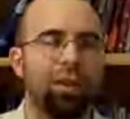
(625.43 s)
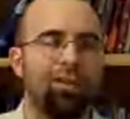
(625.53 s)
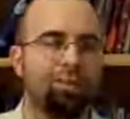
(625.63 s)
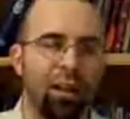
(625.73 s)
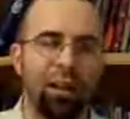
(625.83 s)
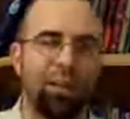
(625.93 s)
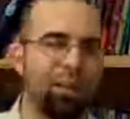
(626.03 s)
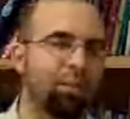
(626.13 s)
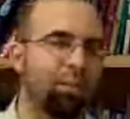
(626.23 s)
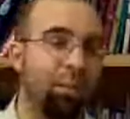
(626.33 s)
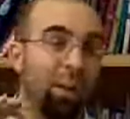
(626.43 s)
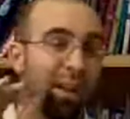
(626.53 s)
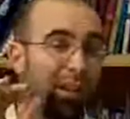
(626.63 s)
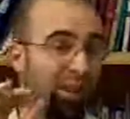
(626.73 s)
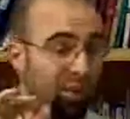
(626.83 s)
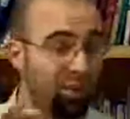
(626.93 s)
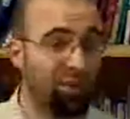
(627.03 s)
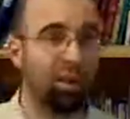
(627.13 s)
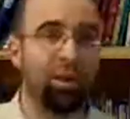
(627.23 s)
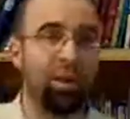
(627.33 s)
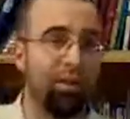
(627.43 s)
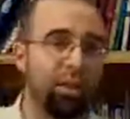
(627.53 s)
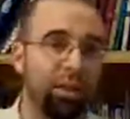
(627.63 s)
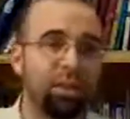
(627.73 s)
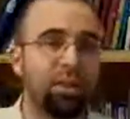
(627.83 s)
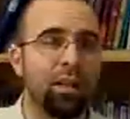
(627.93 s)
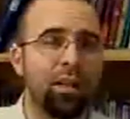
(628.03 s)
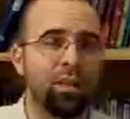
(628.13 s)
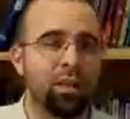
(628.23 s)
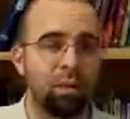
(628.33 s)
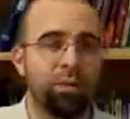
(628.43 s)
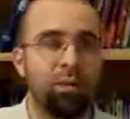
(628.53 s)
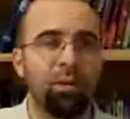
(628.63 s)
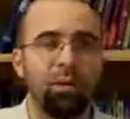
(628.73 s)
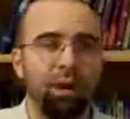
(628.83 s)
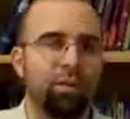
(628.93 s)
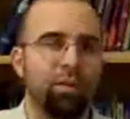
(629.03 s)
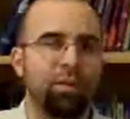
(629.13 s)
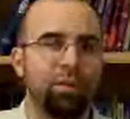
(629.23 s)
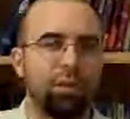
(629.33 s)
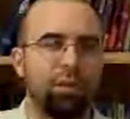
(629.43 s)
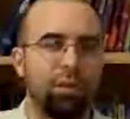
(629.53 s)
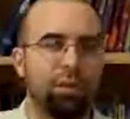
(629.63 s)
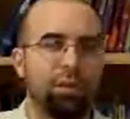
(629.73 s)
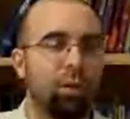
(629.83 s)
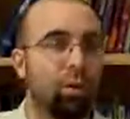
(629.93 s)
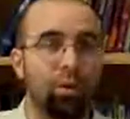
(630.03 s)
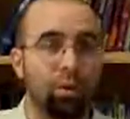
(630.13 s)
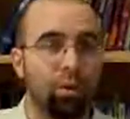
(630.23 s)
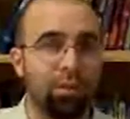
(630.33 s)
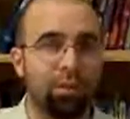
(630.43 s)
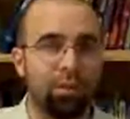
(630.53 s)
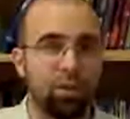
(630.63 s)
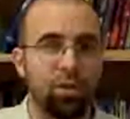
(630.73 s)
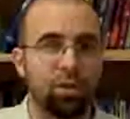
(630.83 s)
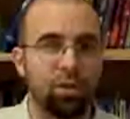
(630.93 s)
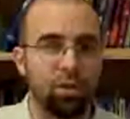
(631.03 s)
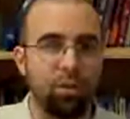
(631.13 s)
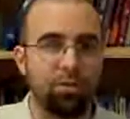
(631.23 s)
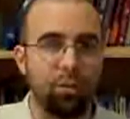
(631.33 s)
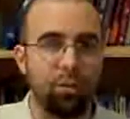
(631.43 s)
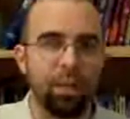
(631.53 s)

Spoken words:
And right at this point, there's zero evidence to support the evolutionary theory or millions of years in general.